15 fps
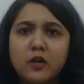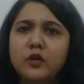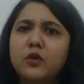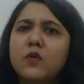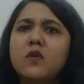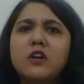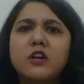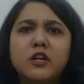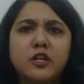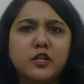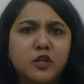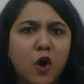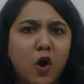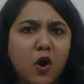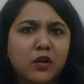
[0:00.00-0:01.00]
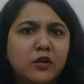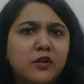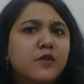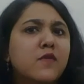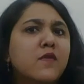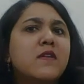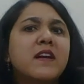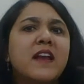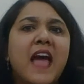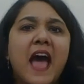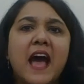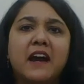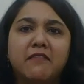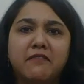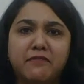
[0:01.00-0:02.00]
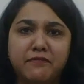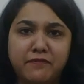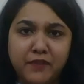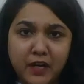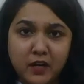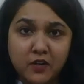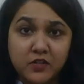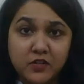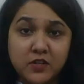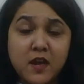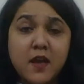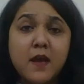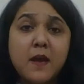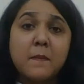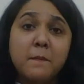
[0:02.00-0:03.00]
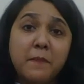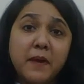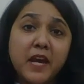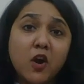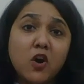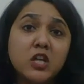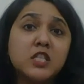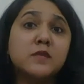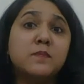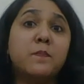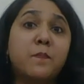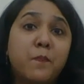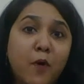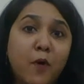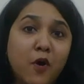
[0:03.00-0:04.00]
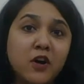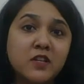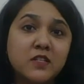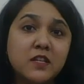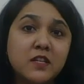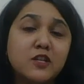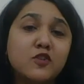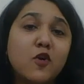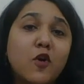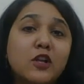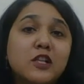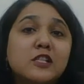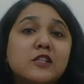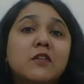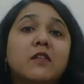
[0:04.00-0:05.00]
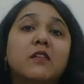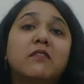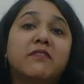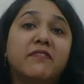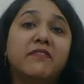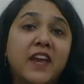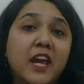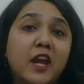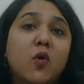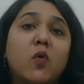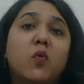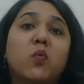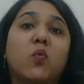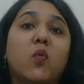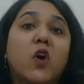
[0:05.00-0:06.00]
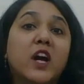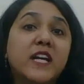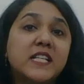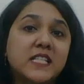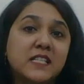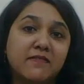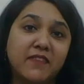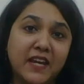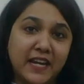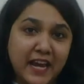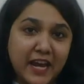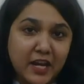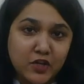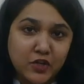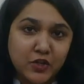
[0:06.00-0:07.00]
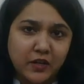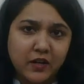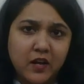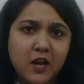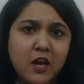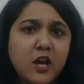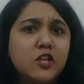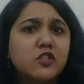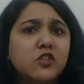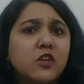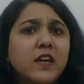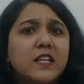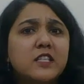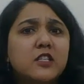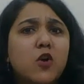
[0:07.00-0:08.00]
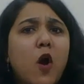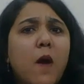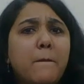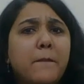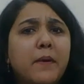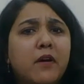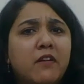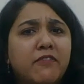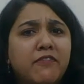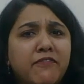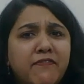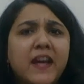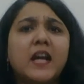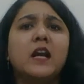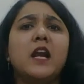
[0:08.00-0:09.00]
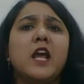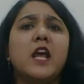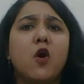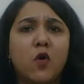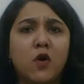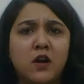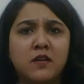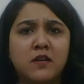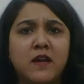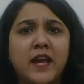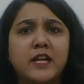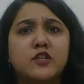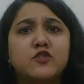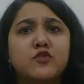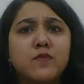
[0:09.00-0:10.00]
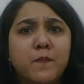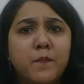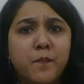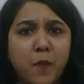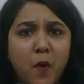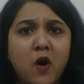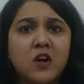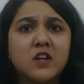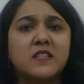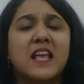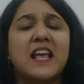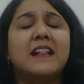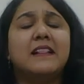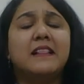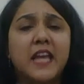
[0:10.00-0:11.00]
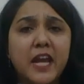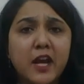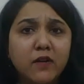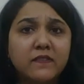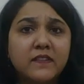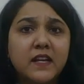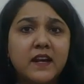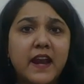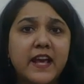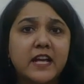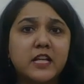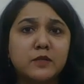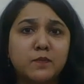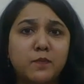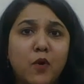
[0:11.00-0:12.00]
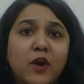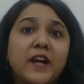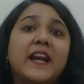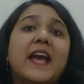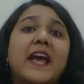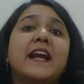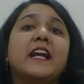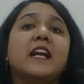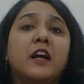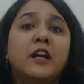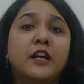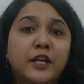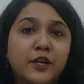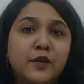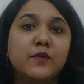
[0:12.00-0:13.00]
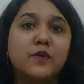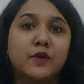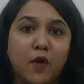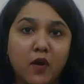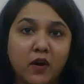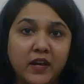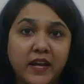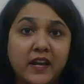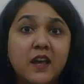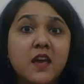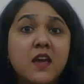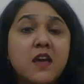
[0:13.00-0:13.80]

Don't talk, don't add fillers, because pause is also a way of voice variation. So it's perfectly alright to pause, think of the next point and continue talking